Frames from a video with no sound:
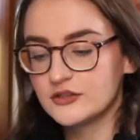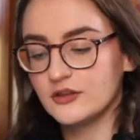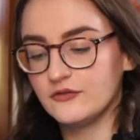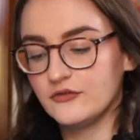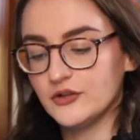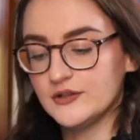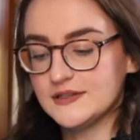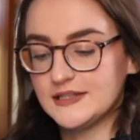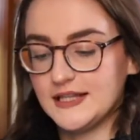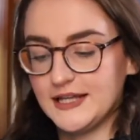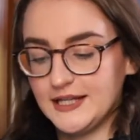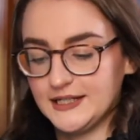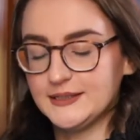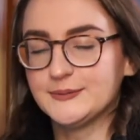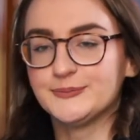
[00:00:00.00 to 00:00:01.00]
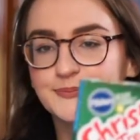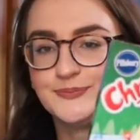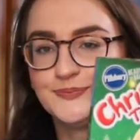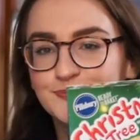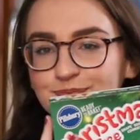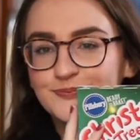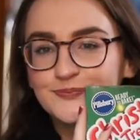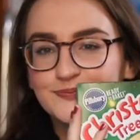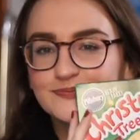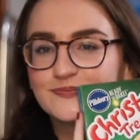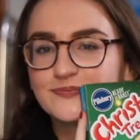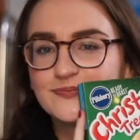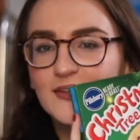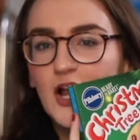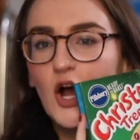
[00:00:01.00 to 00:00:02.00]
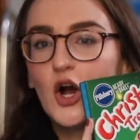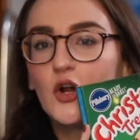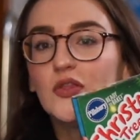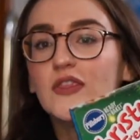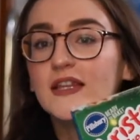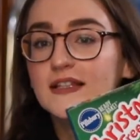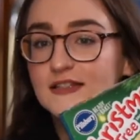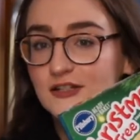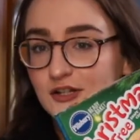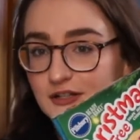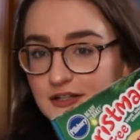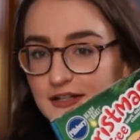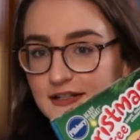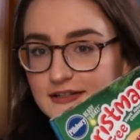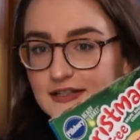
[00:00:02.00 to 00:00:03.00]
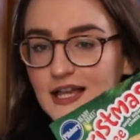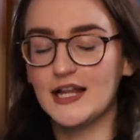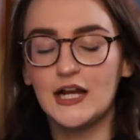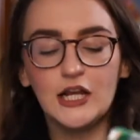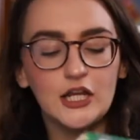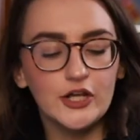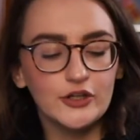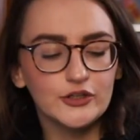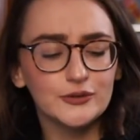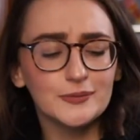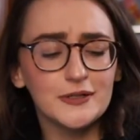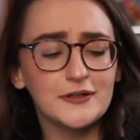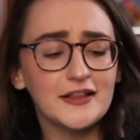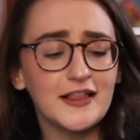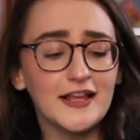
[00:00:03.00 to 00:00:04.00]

So the first thing are these cookies. And I know you're probably